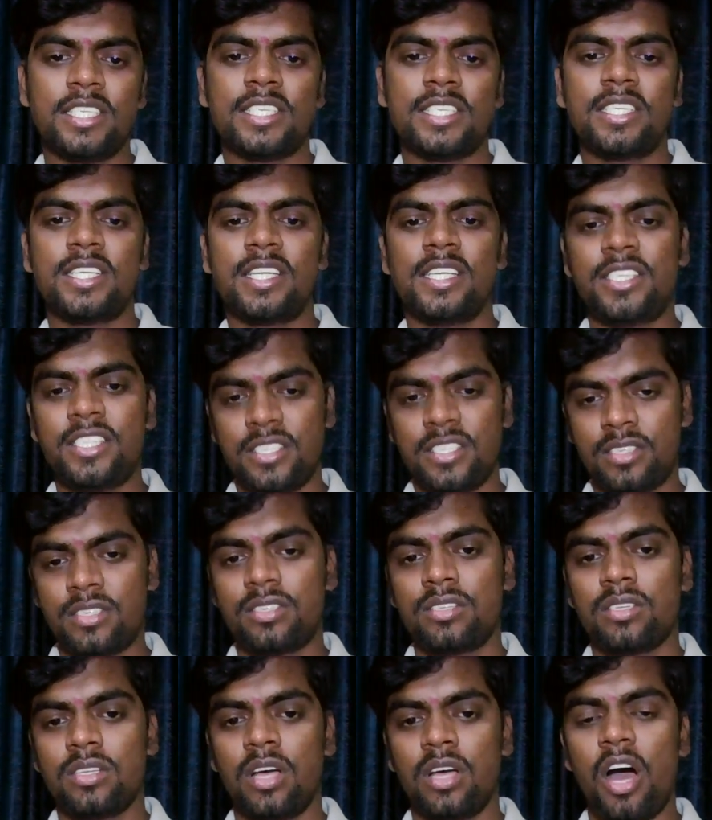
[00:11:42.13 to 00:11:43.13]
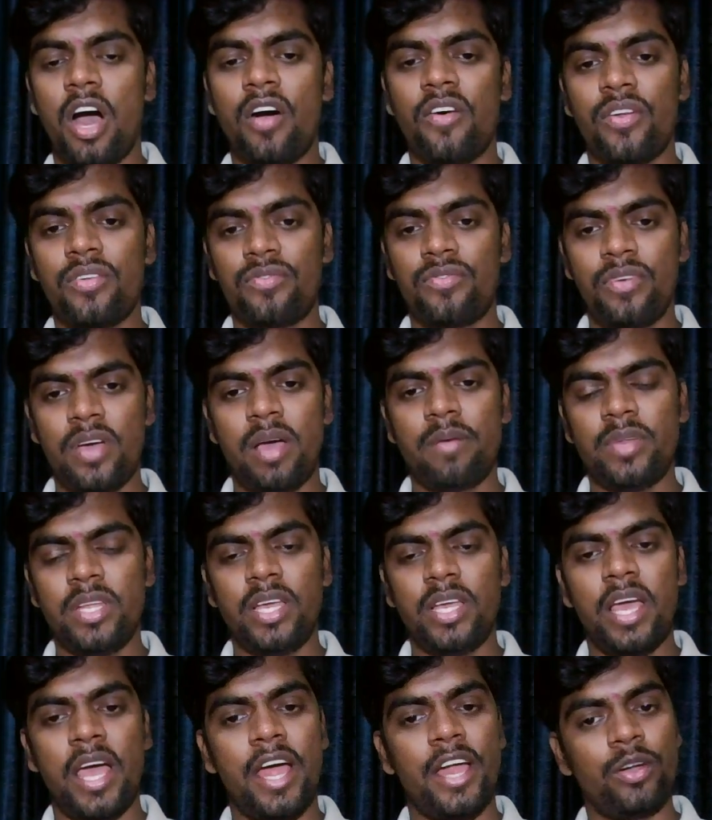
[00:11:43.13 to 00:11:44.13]
kiss our
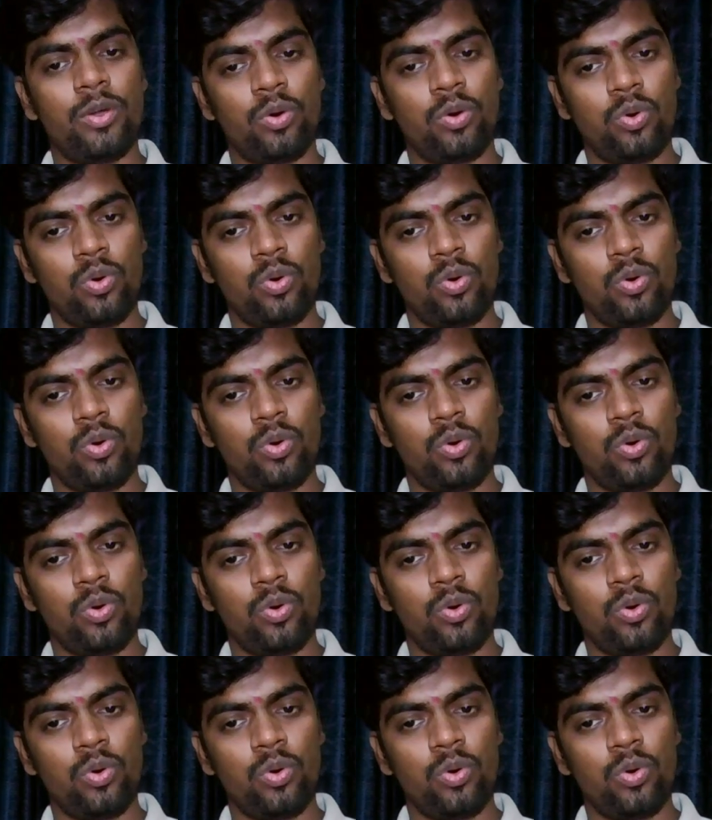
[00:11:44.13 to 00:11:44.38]
family and